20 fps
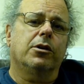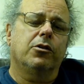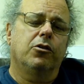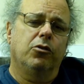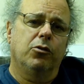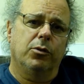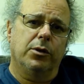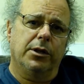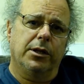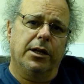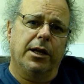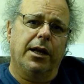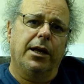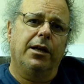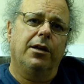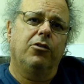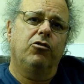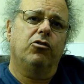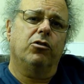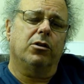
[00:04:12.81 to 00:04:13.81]
to
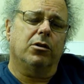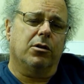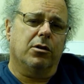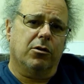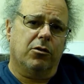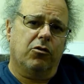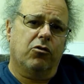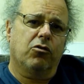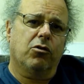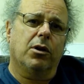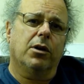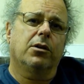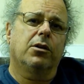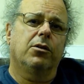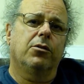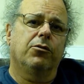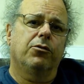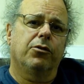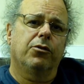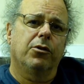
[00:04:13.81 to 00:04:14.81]
engage in
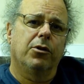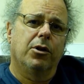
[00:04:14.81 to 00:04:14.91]
constructive